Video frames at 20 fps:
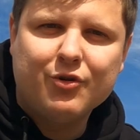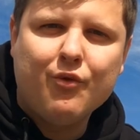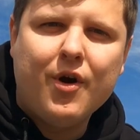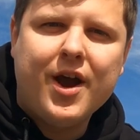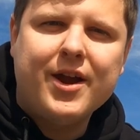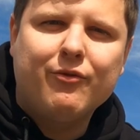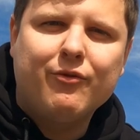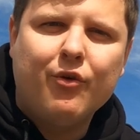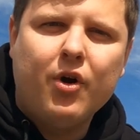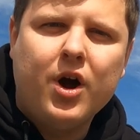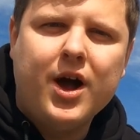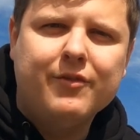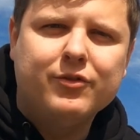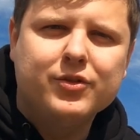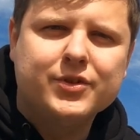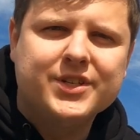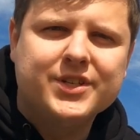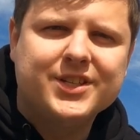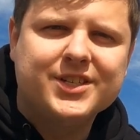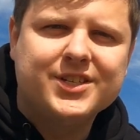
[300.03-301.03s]
great
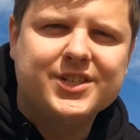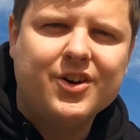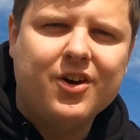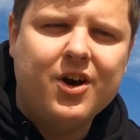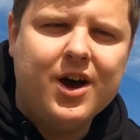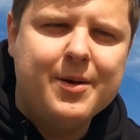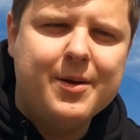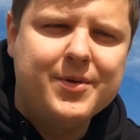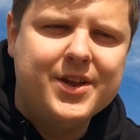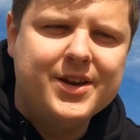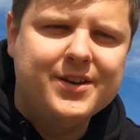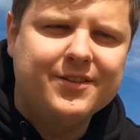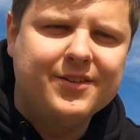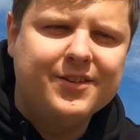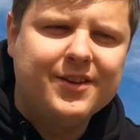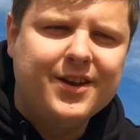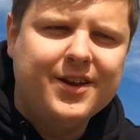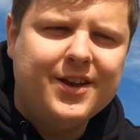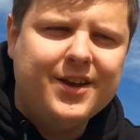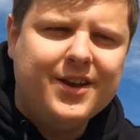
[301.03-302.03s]
rivals at the time, and
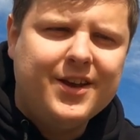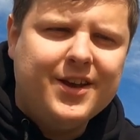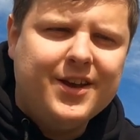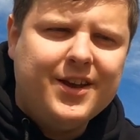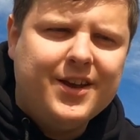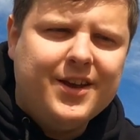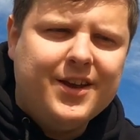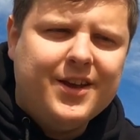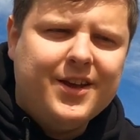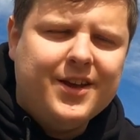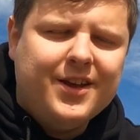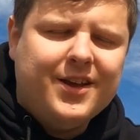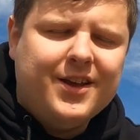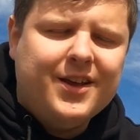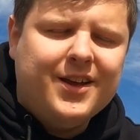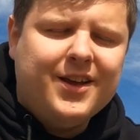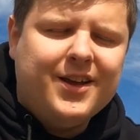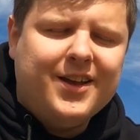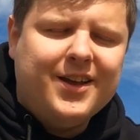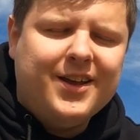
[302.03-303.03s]

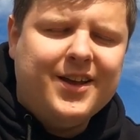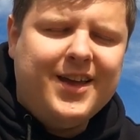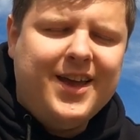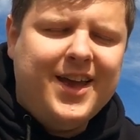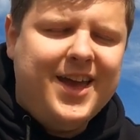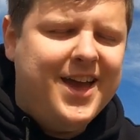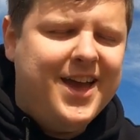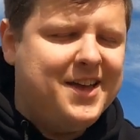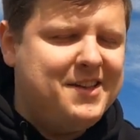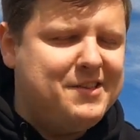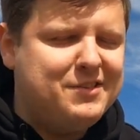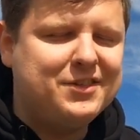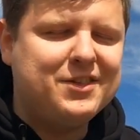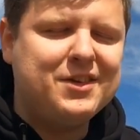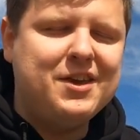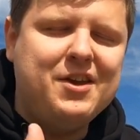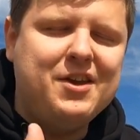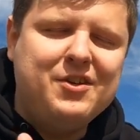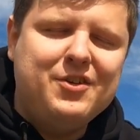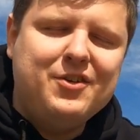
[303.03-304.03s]

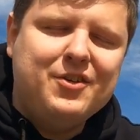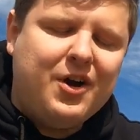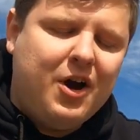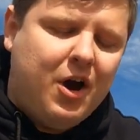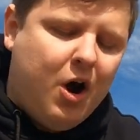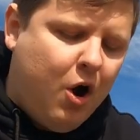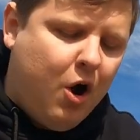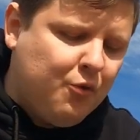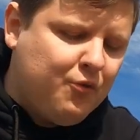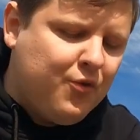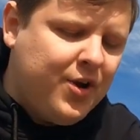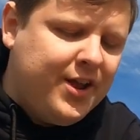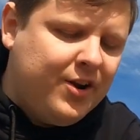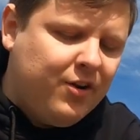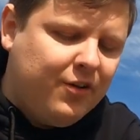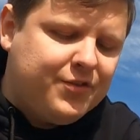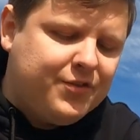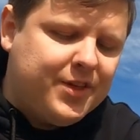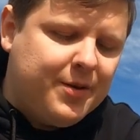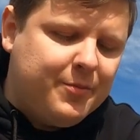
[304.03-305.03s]
I'll read
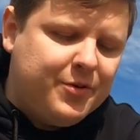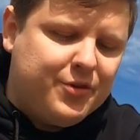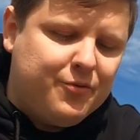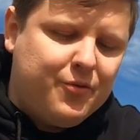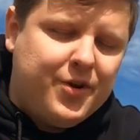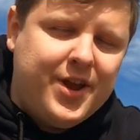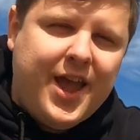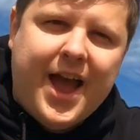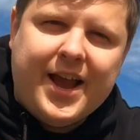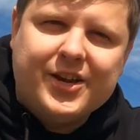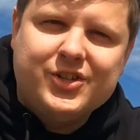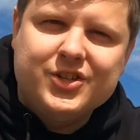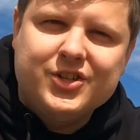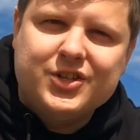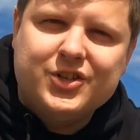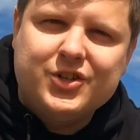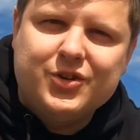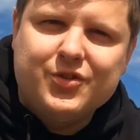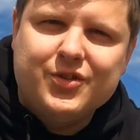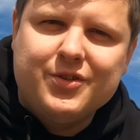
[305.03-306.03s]
off some of the
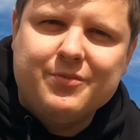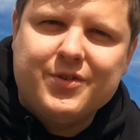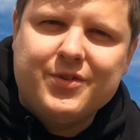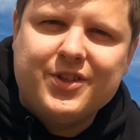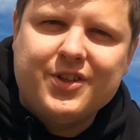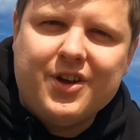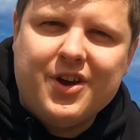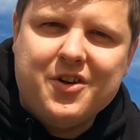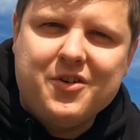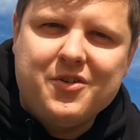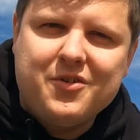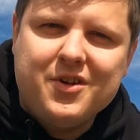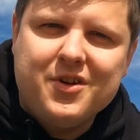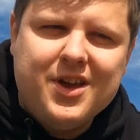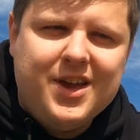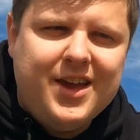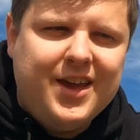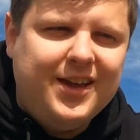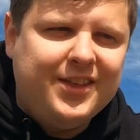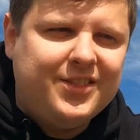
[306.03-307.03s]
reactions to them. So
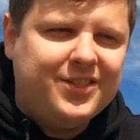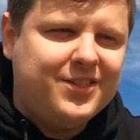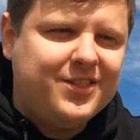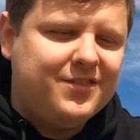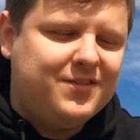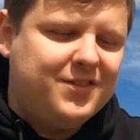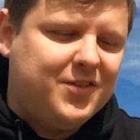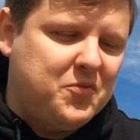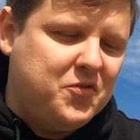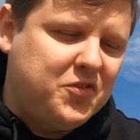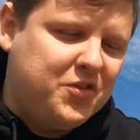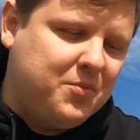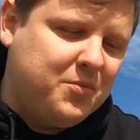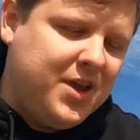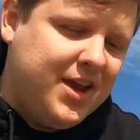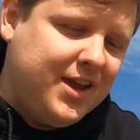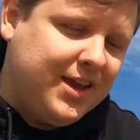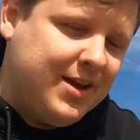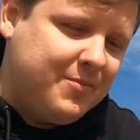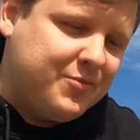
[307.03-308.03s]
it's to
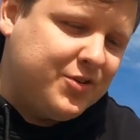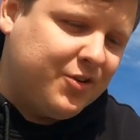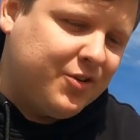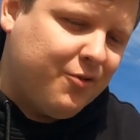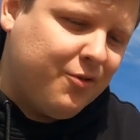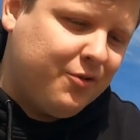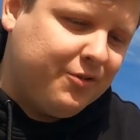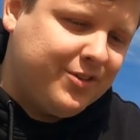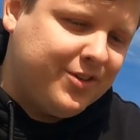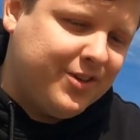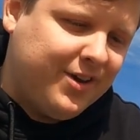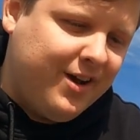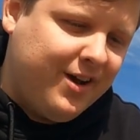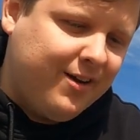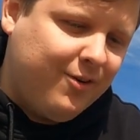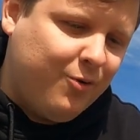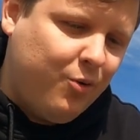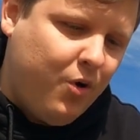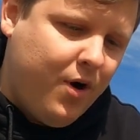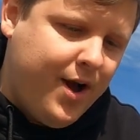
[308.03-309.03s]
me it comes across
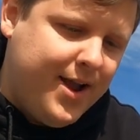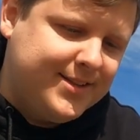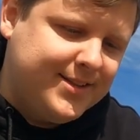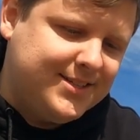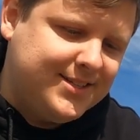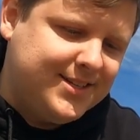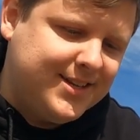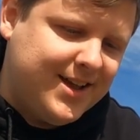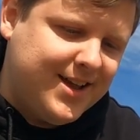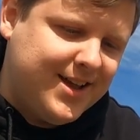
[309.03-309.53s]
quite